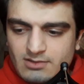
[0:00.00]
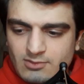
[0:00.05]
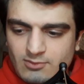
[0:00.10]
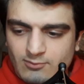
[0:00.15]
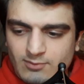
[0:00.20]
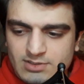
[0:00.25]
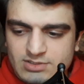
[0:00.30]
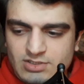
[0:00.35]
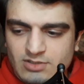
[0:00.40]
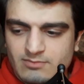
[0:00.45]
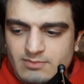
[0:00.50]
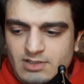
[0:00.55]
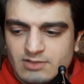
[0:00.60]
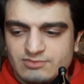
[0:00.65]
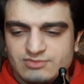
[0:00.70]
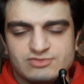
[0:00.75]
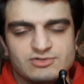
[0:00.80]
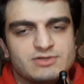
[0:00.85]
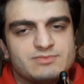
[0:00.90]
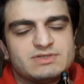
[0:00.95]
We're talking
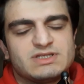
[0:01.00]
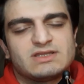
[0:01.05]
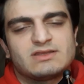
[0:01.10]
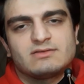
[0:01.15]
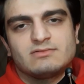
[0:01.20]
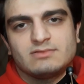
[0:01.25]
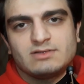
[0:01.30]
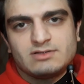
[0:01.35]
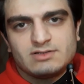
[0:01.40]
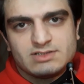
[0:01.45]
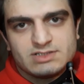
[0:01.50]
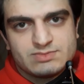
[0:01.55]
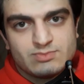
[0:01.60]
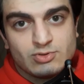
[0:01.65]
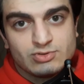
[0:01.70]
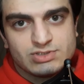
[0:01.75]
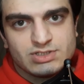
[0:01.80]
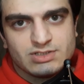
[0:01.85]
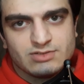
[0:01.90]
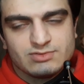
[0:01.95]
about dreams that
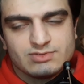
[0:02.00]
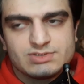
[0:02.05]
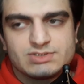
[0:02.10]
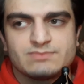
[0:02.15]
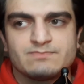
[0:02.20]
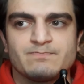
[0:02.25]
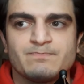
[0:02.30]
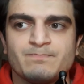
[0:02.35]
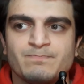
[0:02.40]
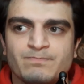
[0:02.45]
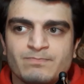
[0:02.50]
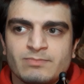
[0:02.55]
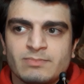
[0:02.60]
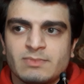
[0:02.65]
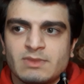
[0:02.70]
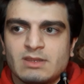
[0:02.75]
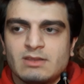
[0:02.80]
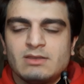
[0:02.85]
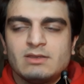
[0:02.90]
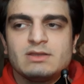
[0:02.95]
spontaneous
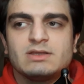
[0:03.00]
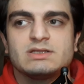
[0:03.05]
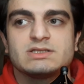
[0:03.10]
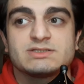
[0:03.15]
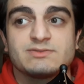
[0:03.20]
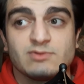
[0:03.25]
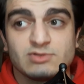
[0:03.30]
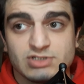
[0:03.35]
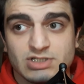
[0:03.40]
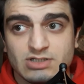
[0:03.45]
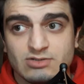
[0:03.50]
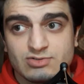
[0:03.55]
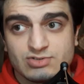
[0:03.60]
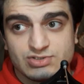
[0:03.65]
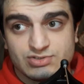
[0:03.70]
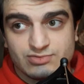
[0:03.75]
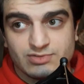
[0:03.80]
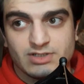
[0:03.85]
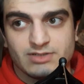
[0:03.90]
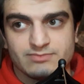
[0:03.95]

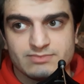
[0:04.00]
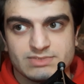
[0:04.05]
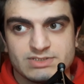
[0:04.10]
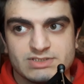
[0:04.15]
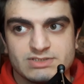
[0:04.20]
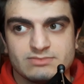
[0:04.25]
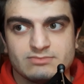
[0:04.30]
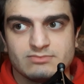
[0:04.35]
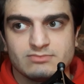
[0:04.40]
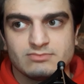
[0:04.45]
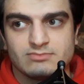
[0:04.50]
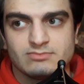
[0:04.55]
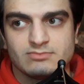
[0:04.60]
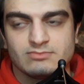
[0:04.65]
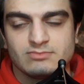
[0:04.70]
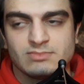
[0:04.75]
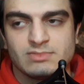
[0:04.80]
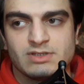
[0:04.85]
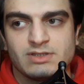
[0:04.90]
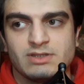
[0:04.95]
dreams,
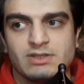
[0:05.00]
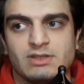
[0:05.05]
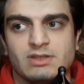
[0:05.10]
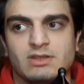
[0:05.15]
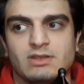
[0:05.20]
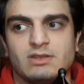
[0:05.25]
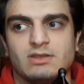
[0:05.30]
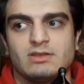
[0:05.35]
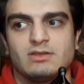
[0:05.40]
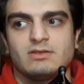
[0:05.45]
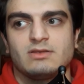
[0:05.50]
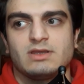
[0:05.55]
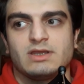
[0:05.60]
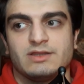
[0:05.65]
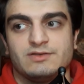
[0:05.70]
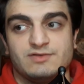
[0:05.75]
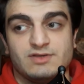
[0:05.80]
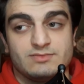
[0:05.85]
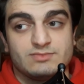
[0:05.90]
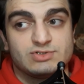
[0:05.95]

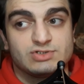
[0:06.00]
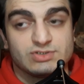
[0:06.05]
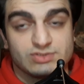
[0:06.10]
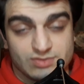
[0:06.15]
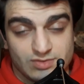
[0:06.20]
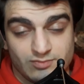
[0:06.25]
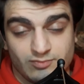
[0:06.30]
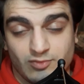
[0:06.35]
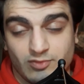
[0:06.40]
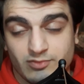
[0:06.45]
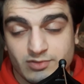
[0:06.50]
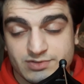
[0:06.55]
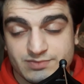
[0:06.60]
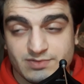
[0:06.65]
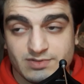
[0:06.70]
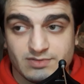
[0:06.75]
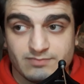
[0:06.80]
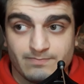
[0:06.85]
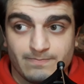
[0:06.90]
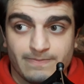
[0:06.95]
and dreams should always
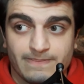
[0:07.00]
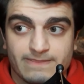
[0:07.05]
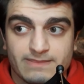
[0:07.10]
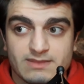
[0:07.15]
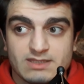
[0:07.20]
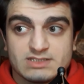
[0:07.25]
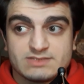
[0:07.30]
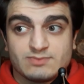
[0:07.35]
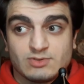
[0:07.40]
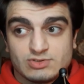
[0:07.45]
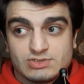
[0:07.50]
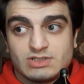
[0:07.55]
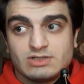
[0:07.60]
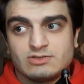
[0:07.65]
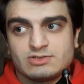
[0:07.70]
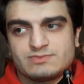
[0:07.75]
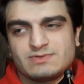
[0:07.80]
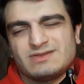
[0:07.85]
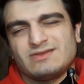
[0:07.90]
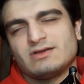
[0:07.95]
be
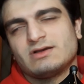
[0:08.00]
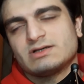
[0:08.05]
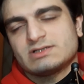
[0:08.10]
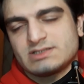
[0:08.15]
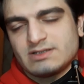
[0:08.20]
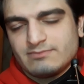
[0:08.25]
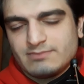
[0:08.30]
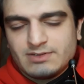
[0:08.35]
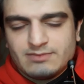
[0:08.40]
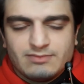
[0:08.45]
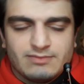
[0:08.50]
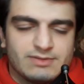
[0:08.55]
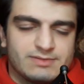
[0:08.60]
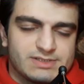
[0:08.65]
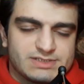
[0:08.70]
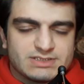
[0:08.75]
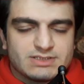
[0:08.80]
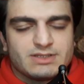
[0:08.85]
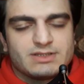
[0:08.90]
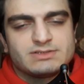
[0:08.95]
spontaneous. But there are some people
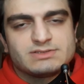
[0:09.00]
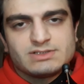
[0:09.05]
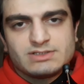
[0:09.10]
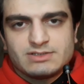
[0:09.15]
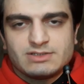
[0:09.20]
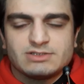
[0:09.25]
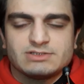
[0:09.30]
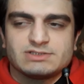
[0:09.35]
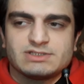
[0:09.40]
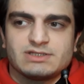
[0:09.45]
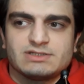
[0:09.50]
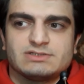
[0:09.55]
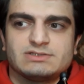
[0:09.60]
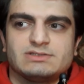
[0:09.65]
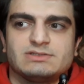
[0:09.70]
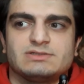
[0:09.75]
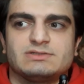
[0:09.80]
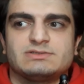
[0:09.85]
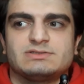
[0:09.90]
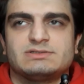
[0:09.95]
basically
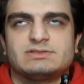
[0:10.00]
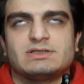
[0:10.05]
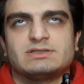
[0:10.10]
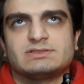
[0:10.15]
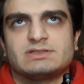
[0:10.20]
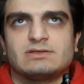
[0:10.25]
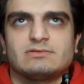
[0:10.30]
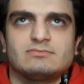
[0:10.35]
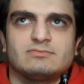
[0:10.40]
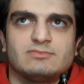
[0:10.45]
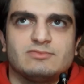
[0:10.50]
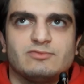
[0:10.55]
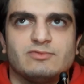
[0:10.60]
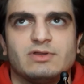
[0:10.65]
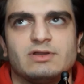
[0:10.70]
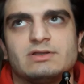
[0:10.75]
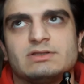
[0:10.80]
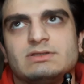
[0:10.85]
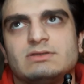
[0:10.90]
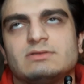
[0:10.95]
they say
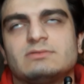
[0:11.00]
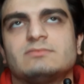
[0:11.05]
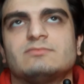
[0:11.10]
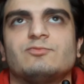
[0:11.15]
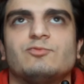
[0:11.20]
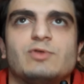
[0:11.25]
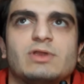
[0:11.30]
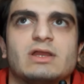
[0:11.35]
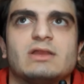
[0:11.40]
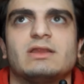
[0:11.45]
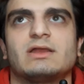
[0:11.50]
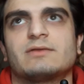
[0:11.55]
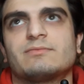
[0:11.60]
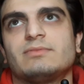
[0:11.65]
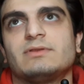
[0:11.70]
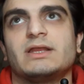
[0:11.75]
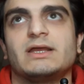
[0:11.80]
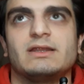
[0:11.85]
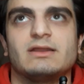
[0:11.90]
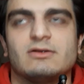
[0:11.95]
well, we can like
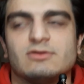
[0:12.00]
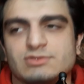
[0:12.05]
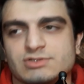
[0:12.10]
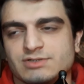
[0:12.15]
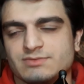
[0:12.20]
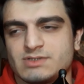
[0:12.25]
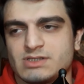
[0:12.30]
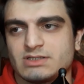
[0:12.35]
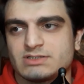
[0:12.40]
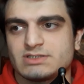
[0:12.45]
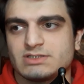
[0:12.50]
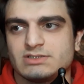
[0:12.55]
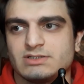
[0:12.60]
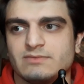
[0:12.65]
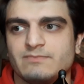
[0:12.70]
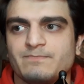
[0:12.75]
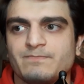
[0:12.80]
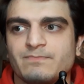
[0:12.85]
plan our dreams, etc.